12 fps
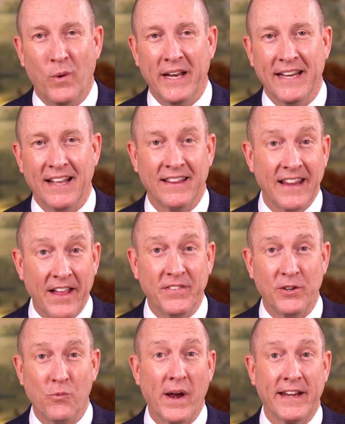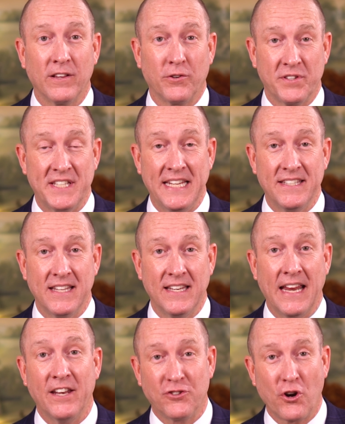winning 11 regular
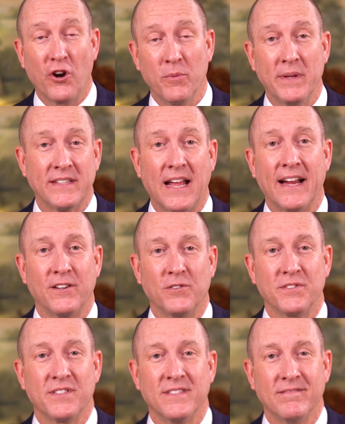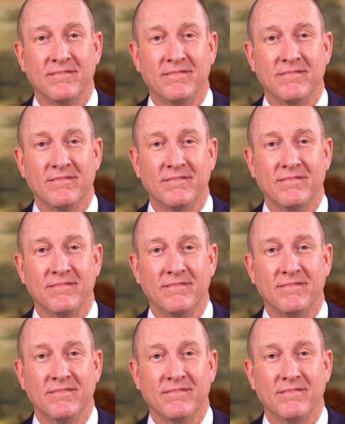season and tournament titles.